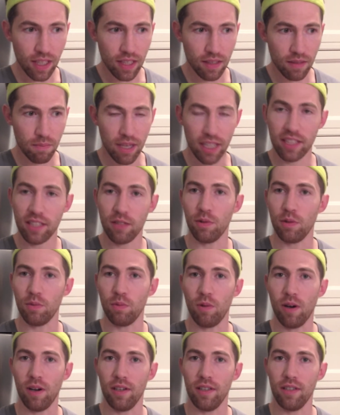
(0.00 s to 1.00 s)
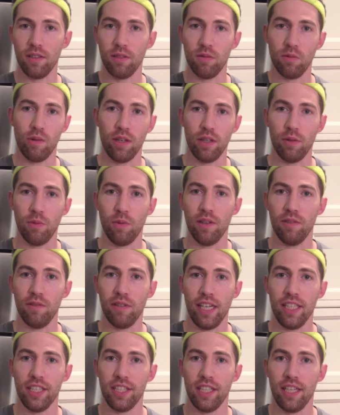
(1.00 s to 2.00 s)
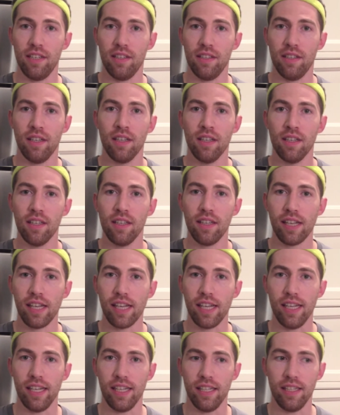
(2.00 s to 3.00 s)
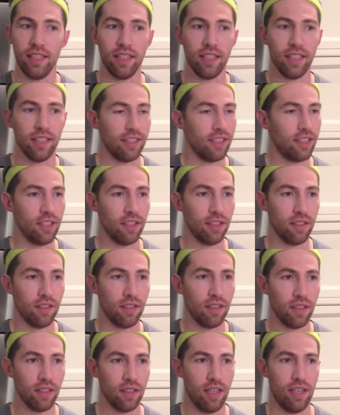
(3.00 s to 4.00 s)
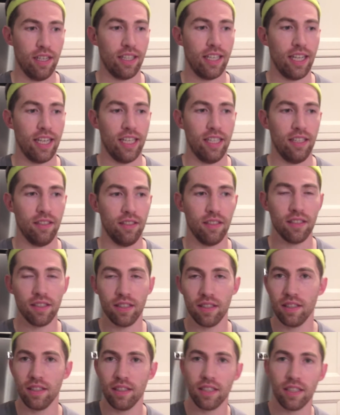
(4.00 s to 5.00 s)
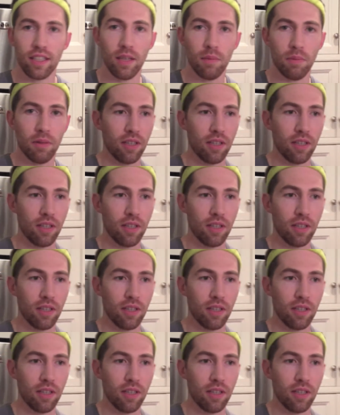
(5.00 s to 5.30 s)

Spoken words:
mix it with water, or 1-to-1 ratio, and it's still a kicking cup of